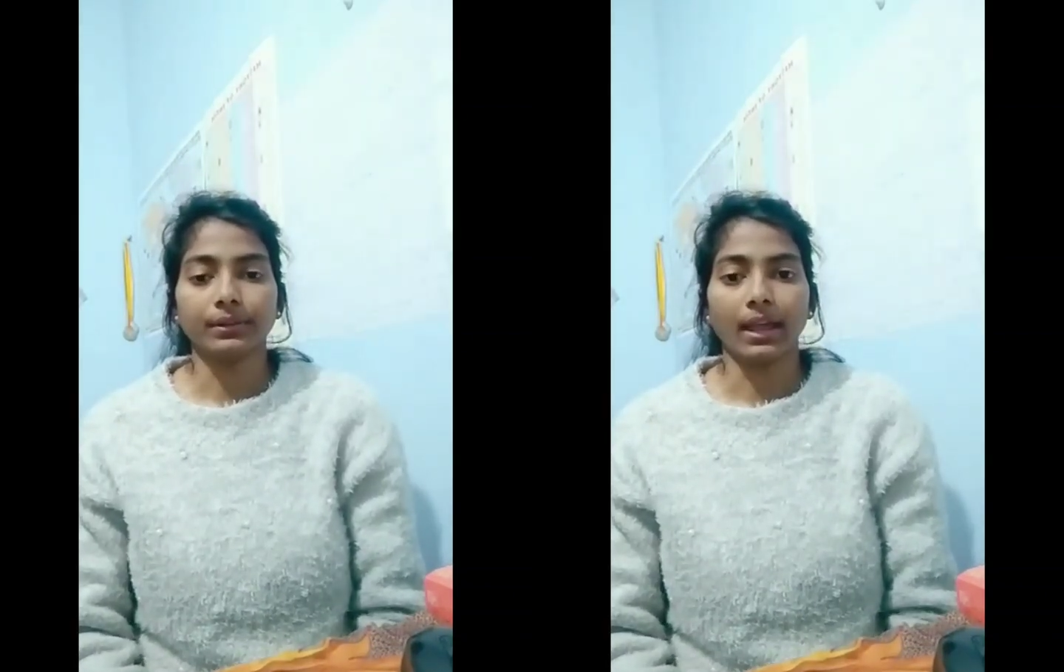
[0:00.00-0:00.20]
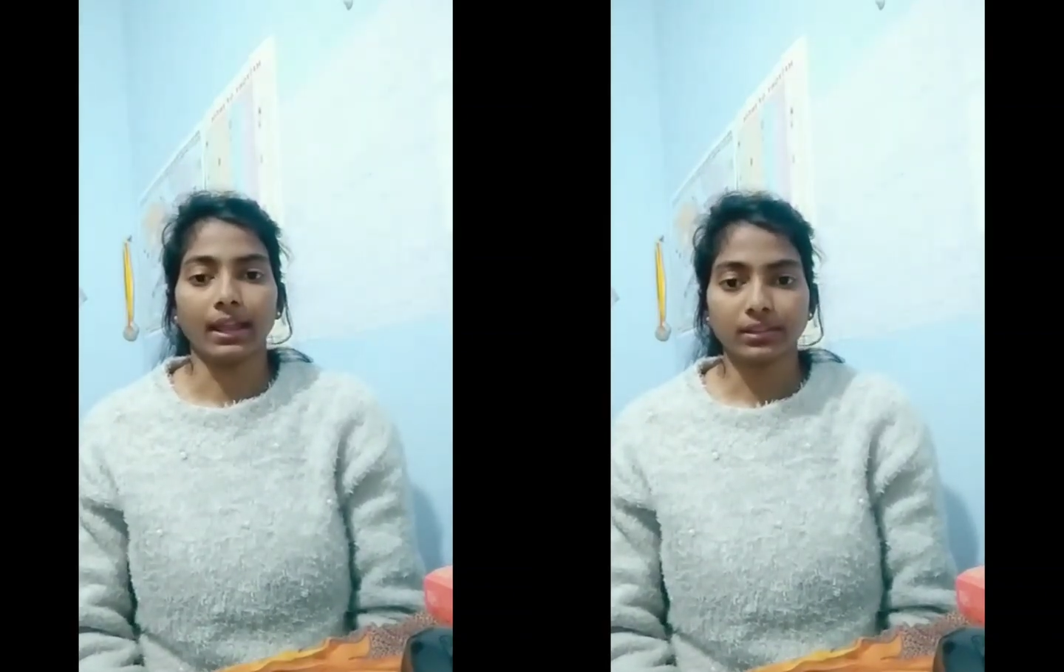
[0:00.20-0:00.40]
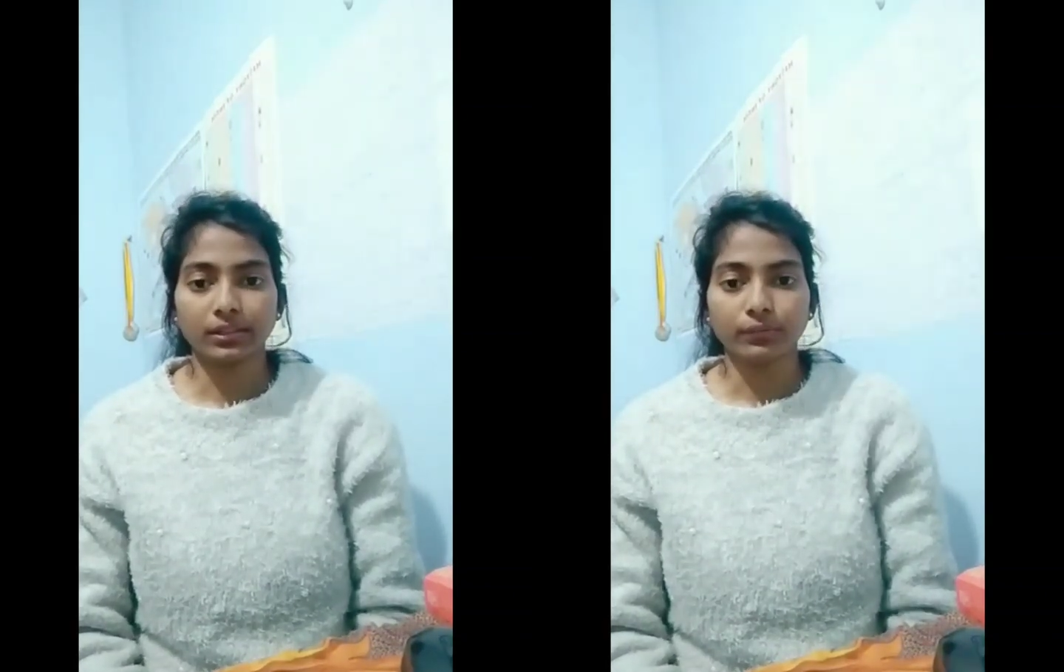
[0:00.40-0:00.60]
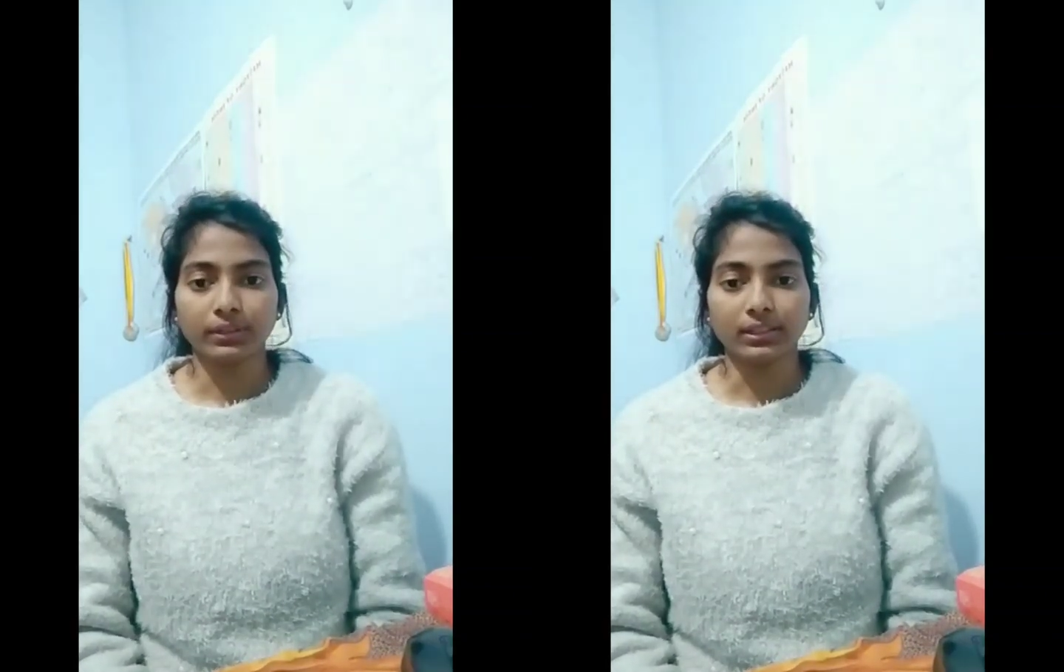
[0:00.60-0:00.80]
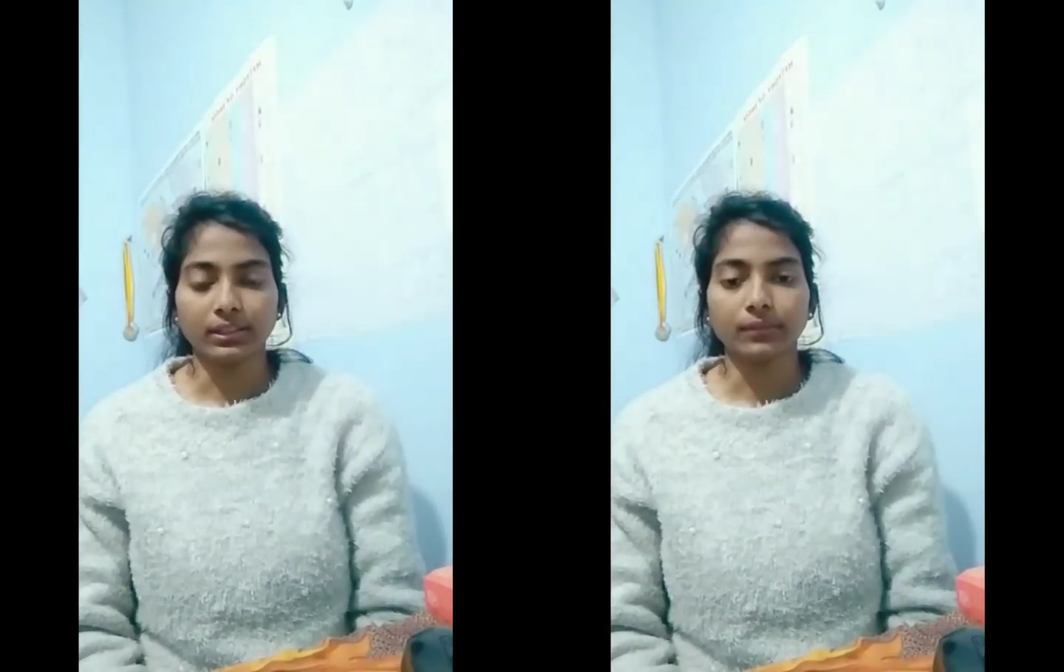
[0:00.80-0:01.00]

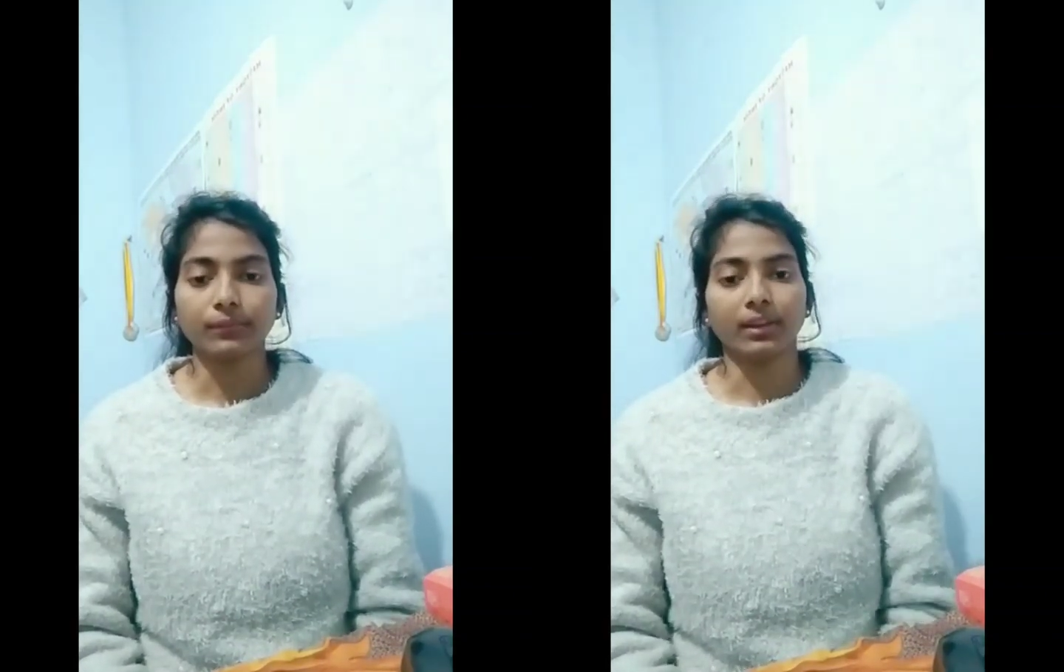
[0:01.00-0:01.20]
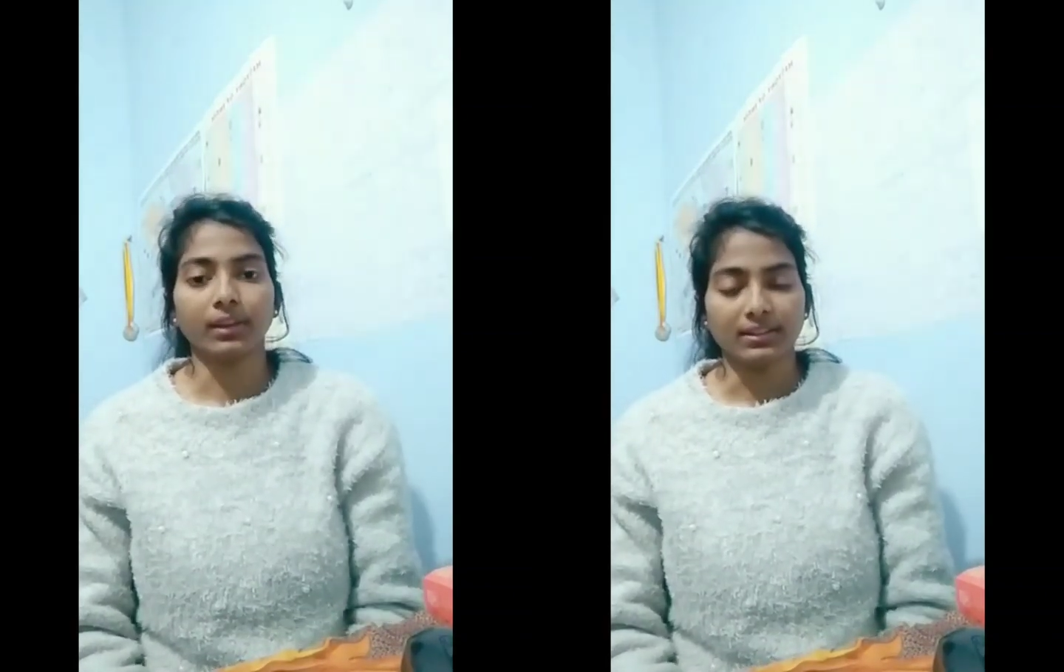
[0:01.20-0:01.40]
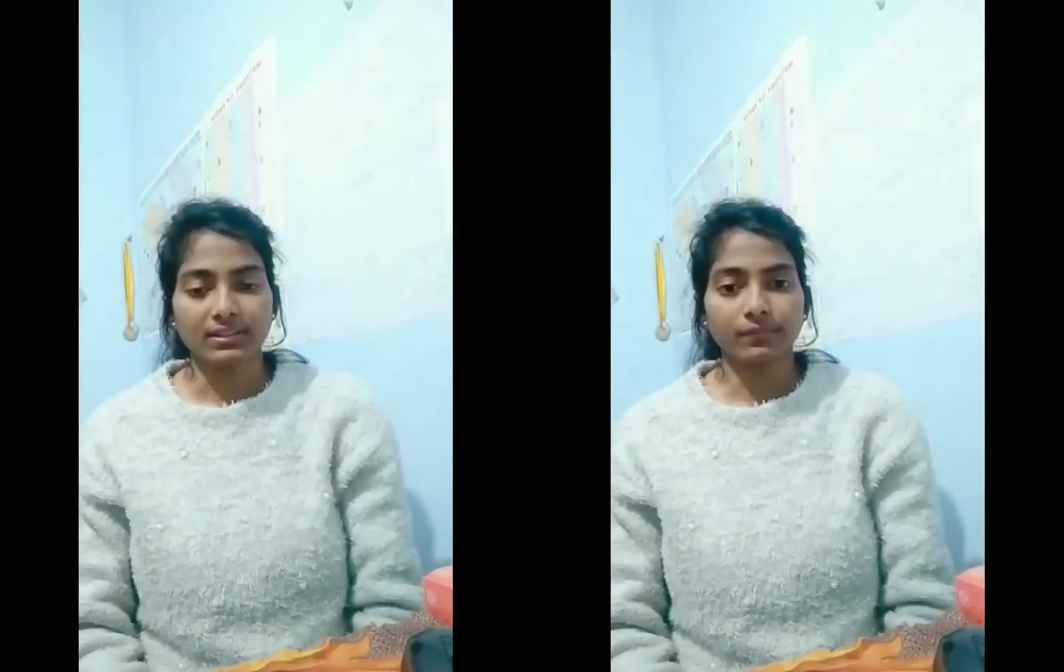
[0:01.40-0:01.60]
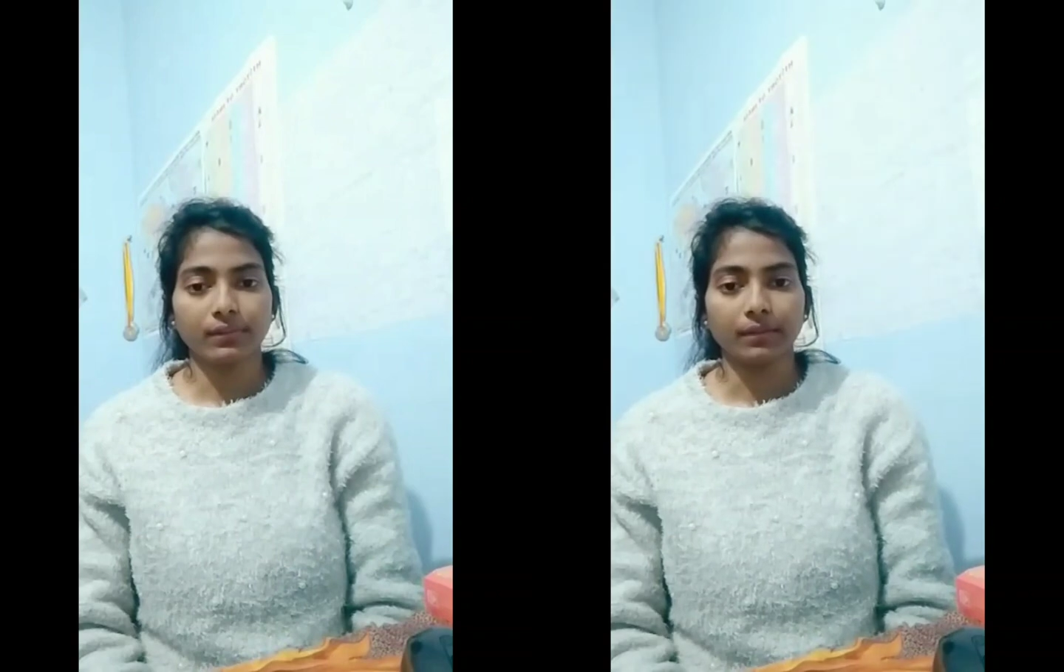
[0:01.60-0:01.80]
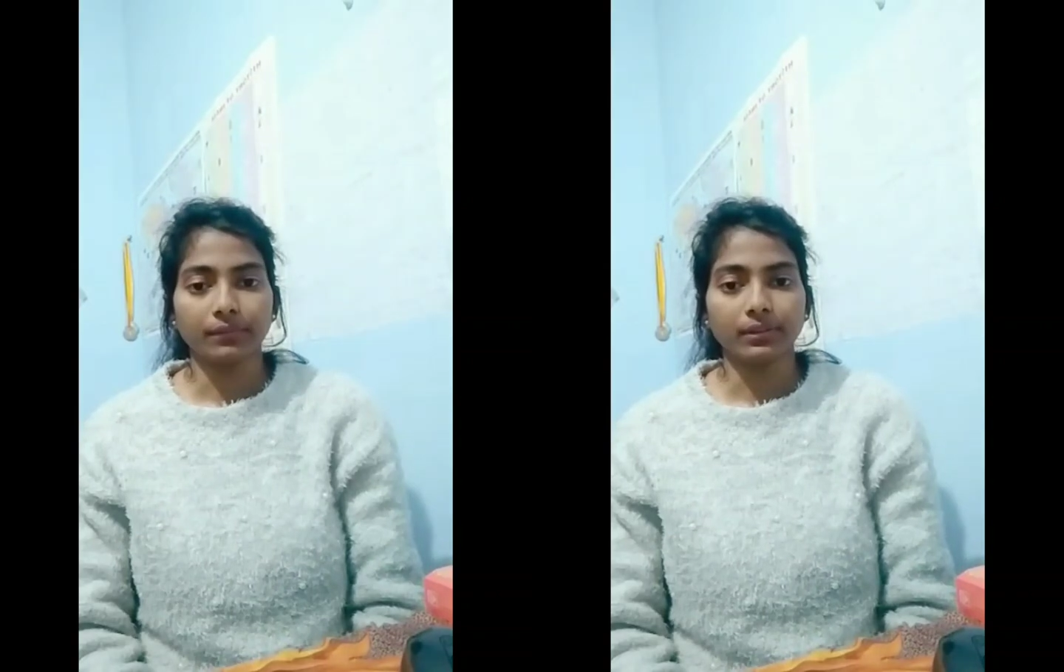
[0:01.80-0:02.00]
antiquity, fairest
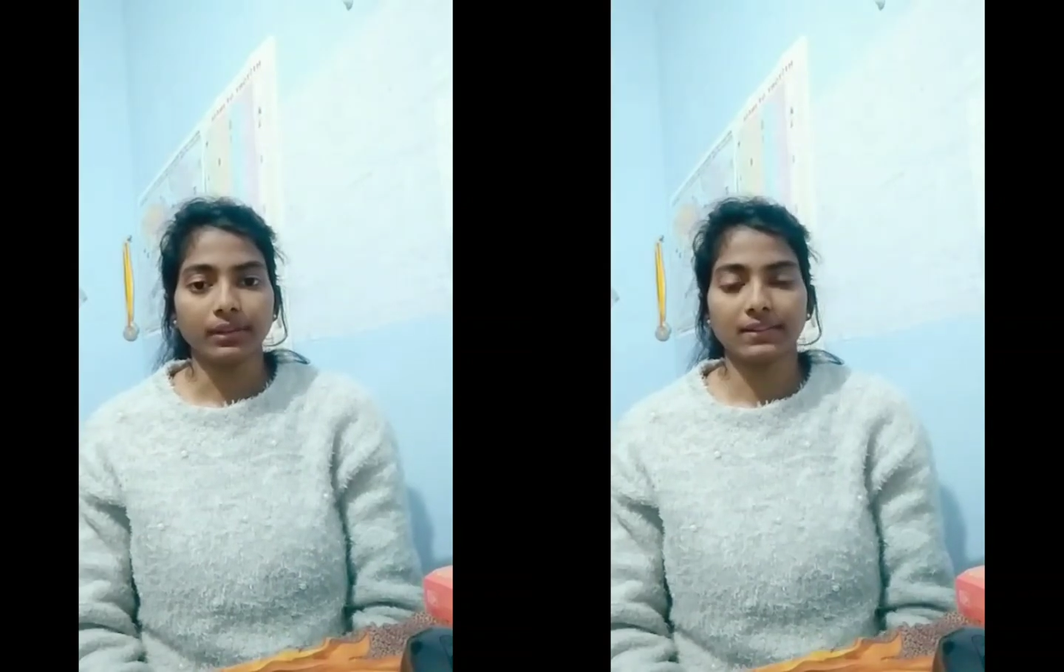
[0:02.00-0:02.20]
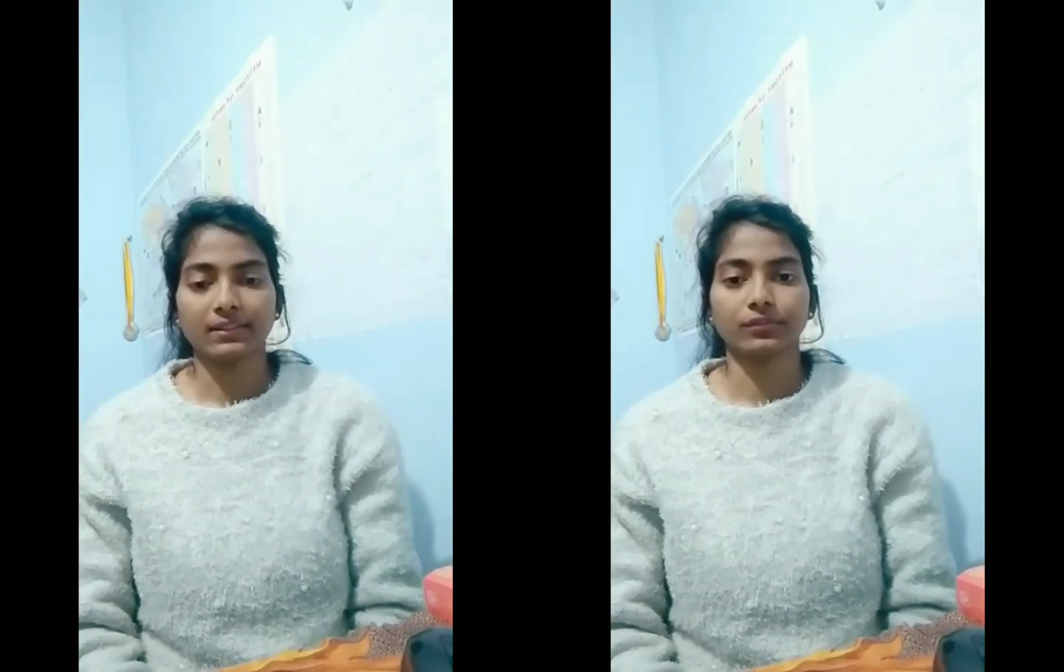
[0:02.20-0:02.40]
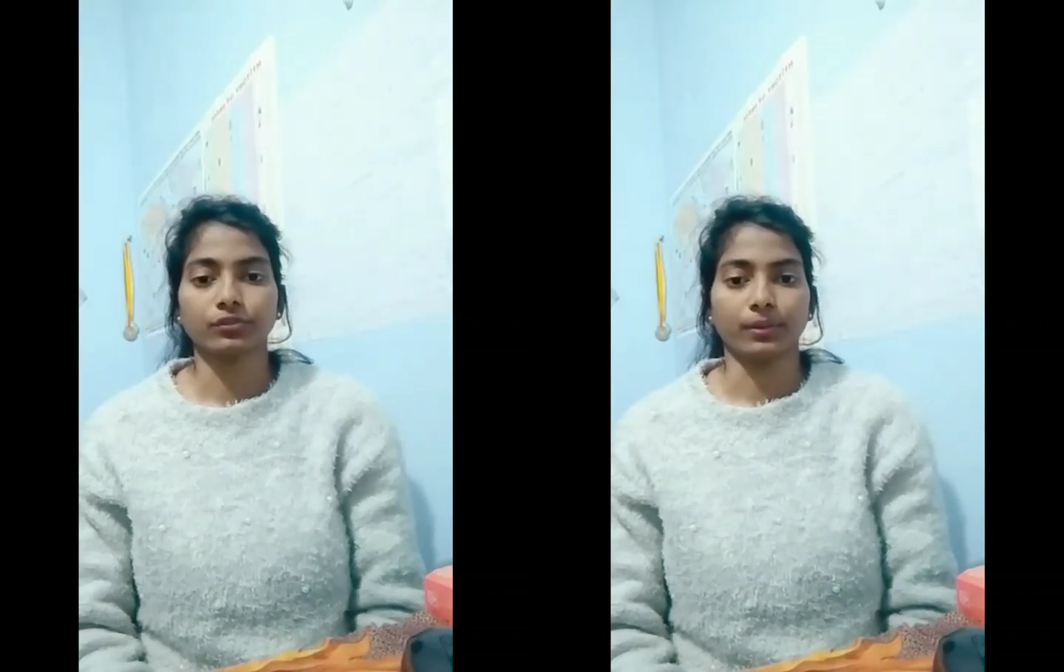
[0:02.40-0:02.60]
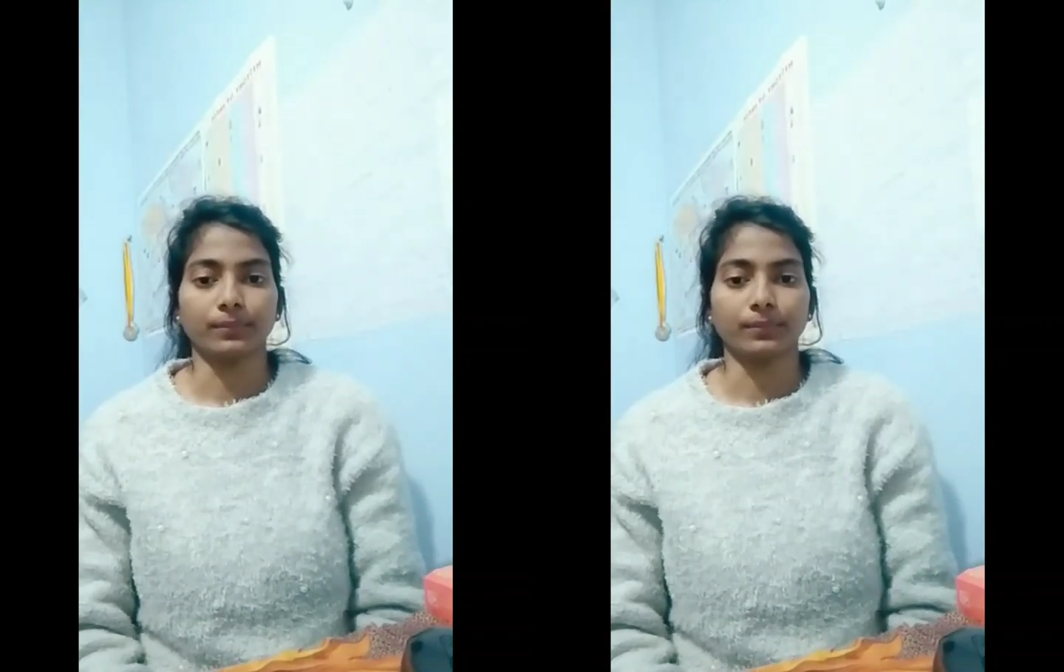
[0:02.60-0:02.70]
flower, etc.